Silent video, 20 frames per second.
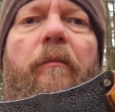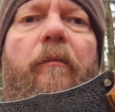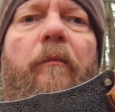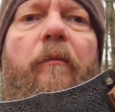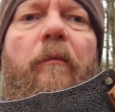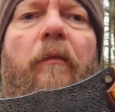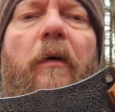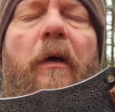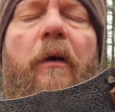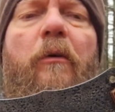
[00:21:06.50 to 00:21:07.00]

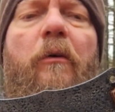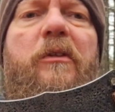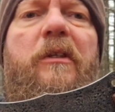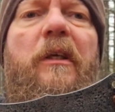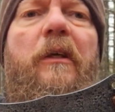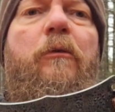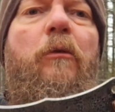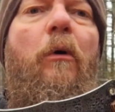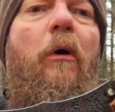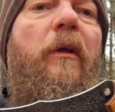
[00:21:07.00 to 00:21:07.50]
what can I
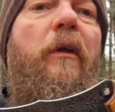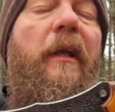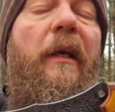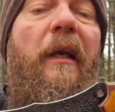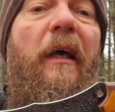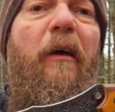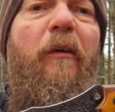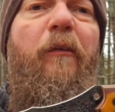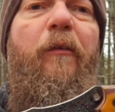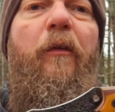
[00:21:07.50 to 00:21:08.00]
say, draw the
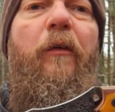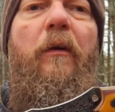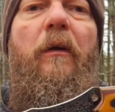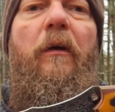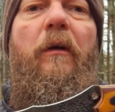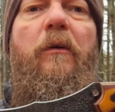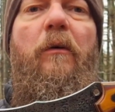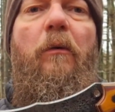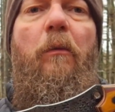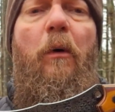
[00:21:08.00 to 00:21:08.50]
knife
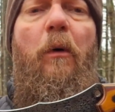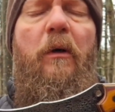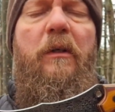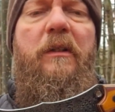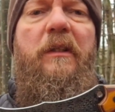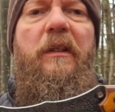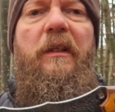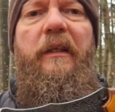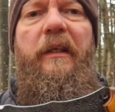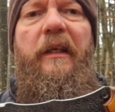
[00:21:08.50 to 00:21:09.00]
you
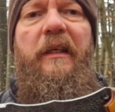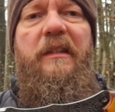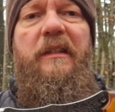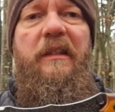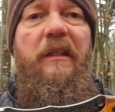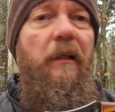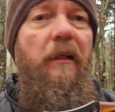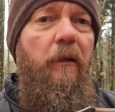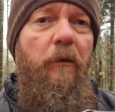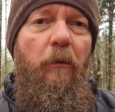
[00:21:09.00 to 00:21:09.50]
want in that
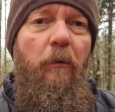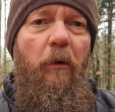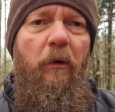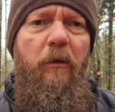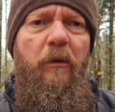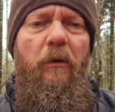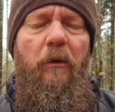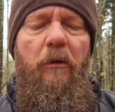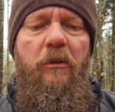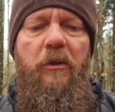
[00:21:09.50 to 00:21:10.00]
steel you want
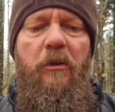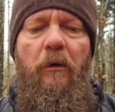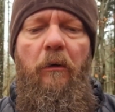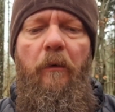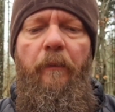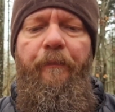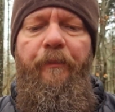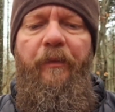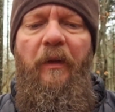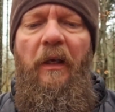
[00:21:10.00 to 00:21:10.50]

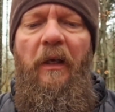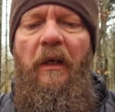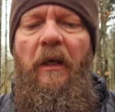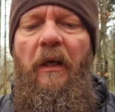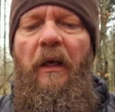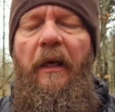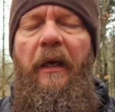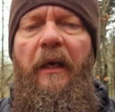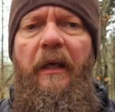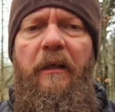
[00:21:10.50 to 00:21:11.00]
also.
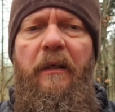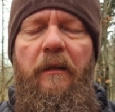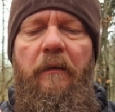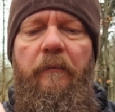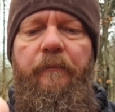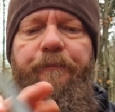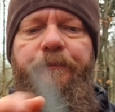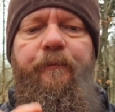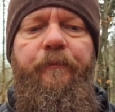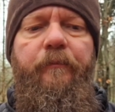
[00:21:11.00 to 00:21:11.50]
And
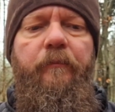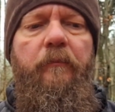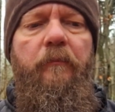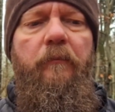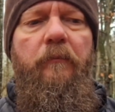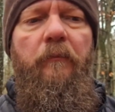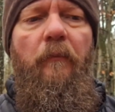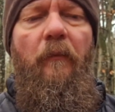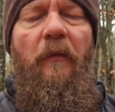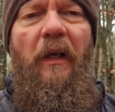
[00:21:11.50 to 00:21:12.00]

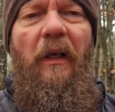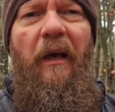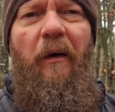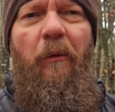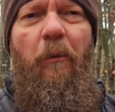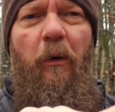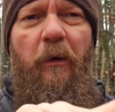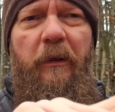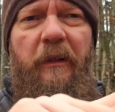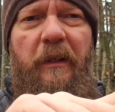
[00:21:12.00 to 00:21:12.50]
I
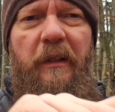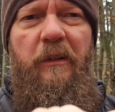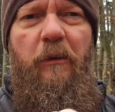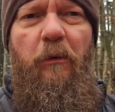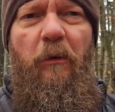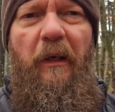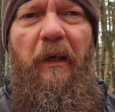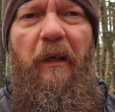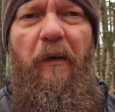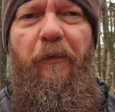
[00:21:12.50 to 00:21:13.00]
want this to
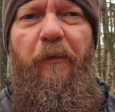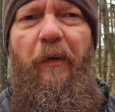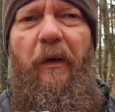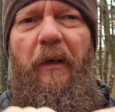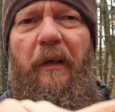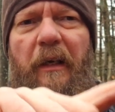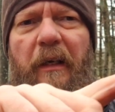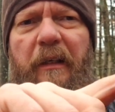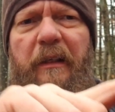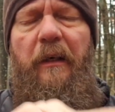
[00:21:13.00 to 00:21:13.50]
have a
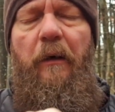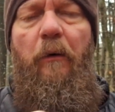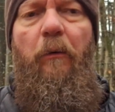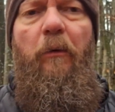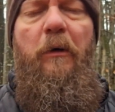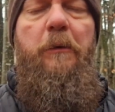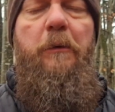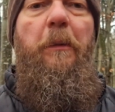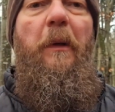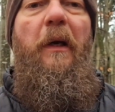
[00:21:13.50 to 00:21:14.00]

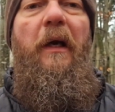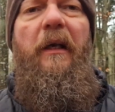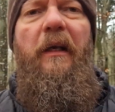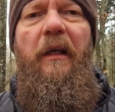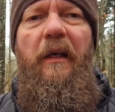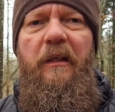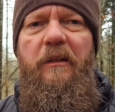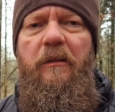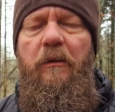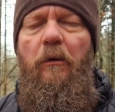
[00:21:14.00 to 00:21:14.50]
90-degree spine.
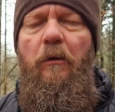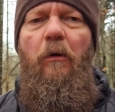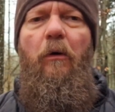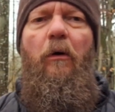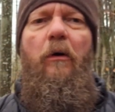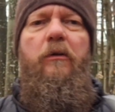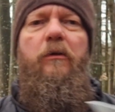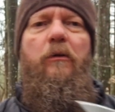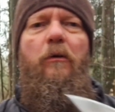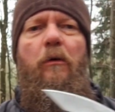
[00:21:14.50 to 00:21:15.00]
As you
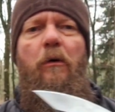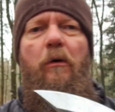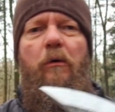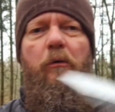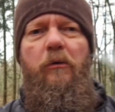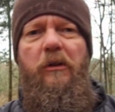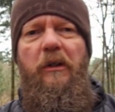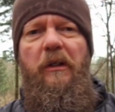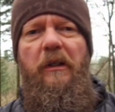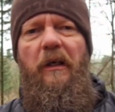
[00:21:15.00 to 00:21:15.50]
also could
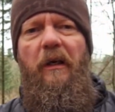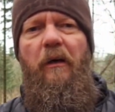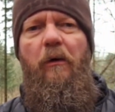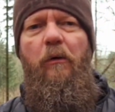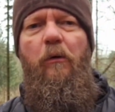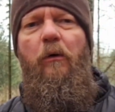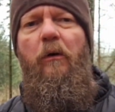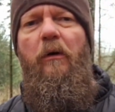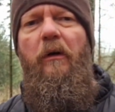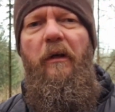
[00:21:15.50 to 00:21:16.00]
see, I
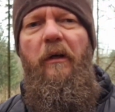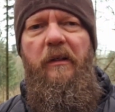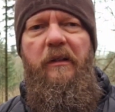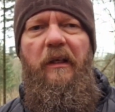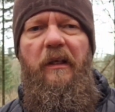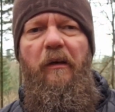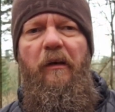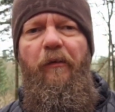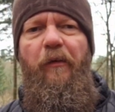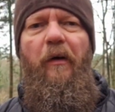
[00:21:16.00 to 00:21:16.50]
could
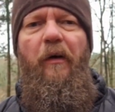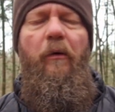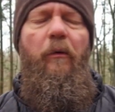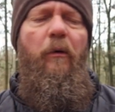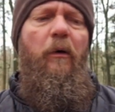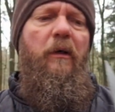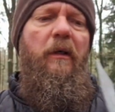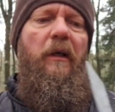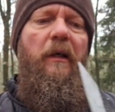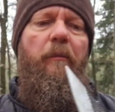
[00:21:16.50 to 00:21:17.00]
take a ferro
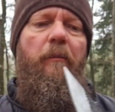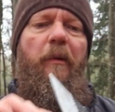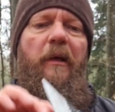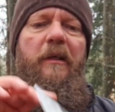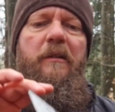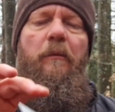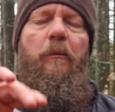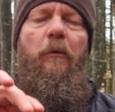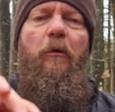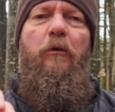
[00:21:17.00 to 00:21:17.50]
rod and make
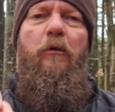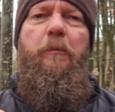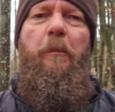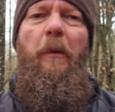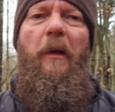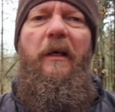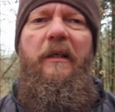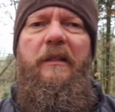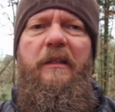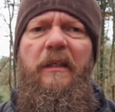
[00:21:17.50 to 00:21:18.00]
some good
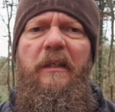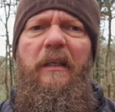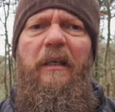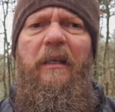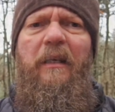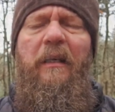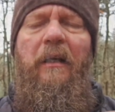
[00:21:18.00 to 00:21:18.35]
sparks there.